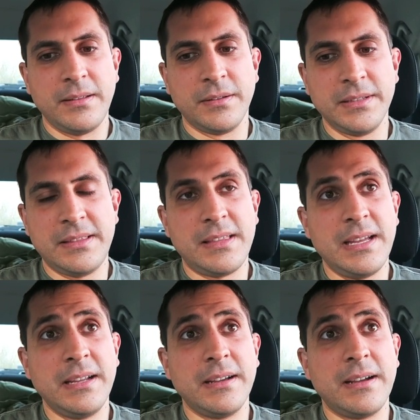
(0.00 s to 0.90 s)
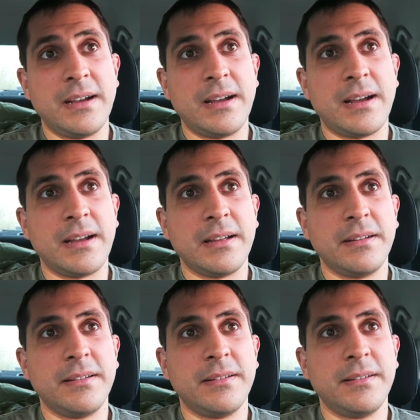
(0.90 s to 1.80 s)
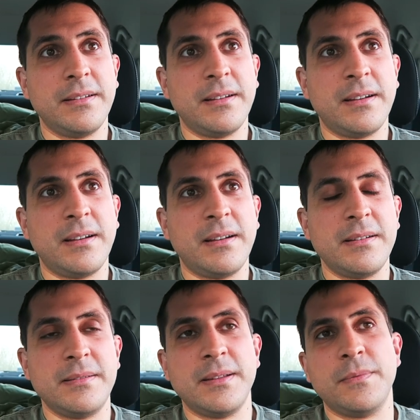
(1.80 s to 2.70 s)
The only thing uh, I uh,